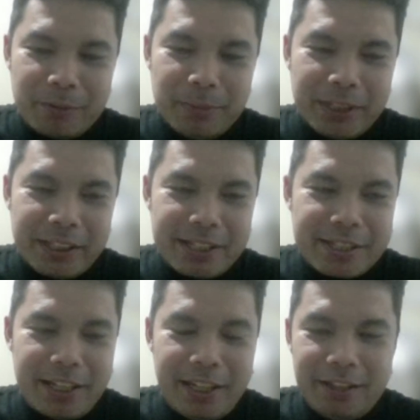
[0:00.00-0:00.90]
but it's
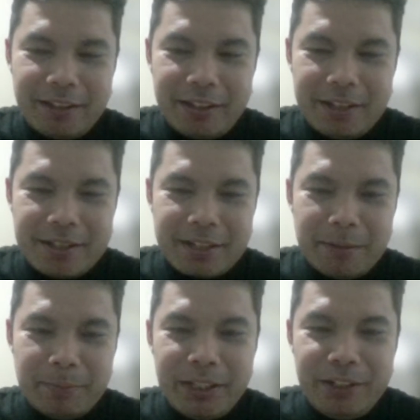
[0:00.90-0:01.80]
a
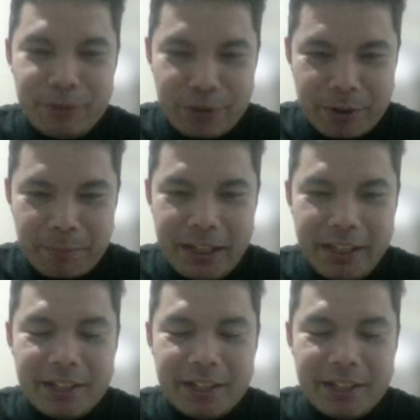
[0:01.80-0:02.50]
company for PEAQ.